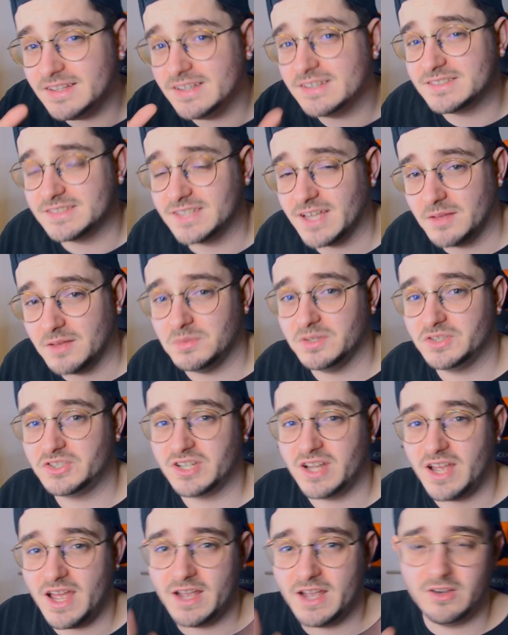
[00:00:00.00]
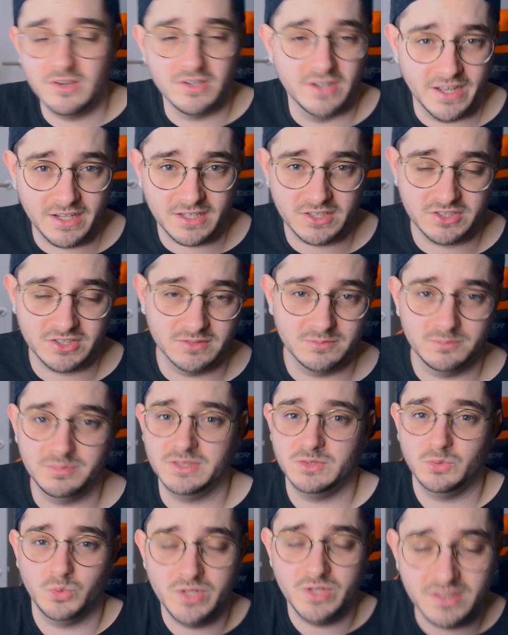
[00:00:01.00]
establish a connection
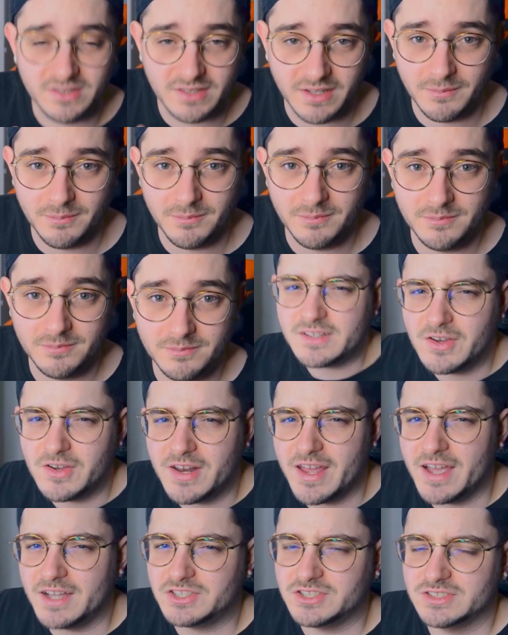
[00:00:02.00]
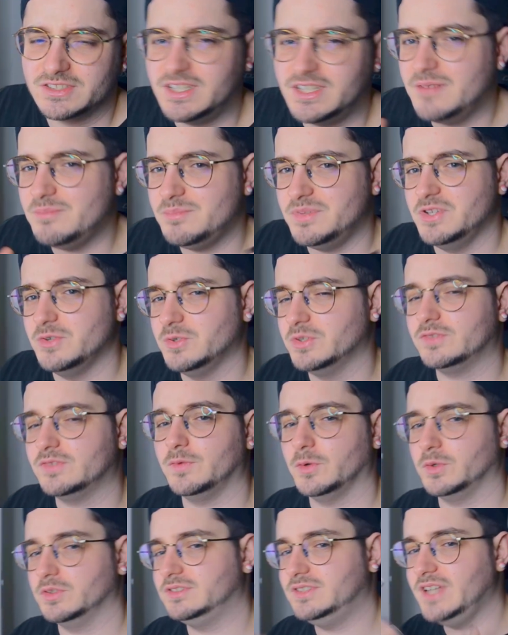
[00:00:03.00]
between them. That connection can be used
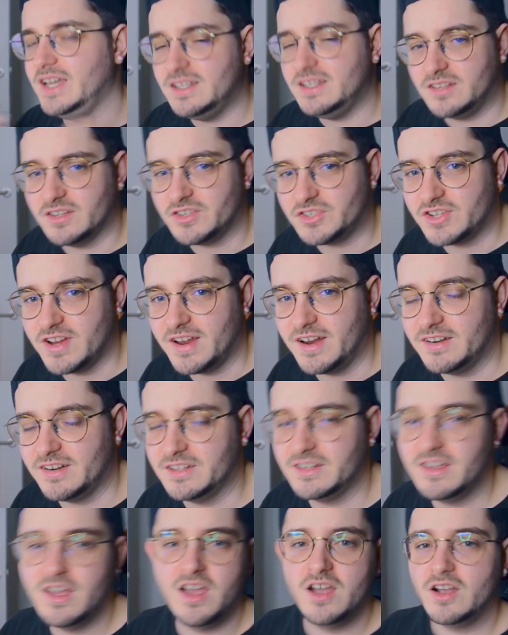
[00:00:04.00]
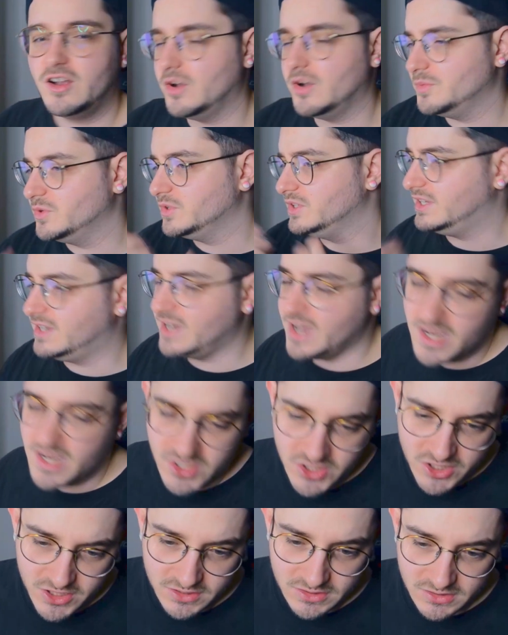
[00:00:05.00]
for data sharing,
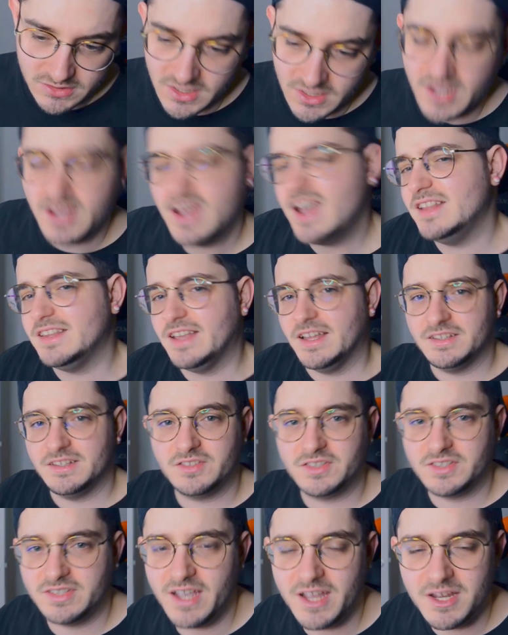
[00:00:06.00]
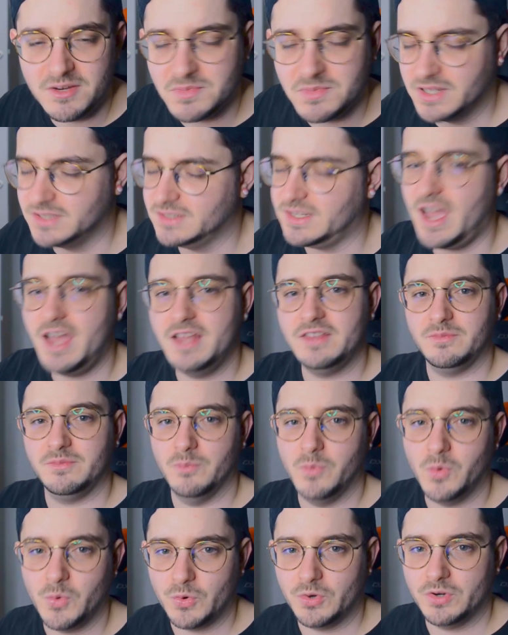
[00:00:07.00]
communication and entertainment and
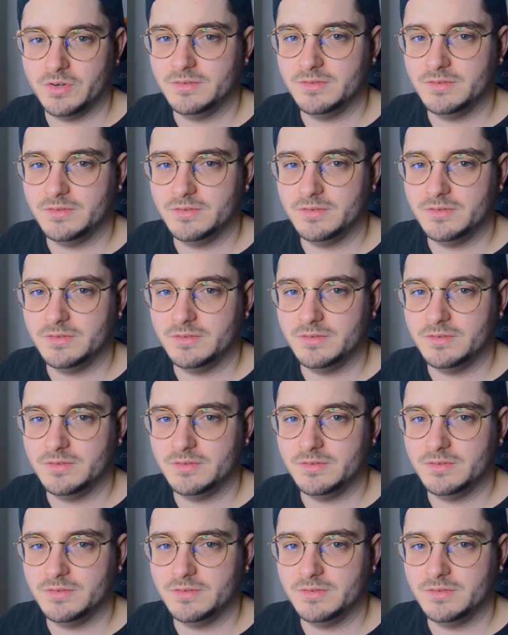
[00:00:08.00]
more. The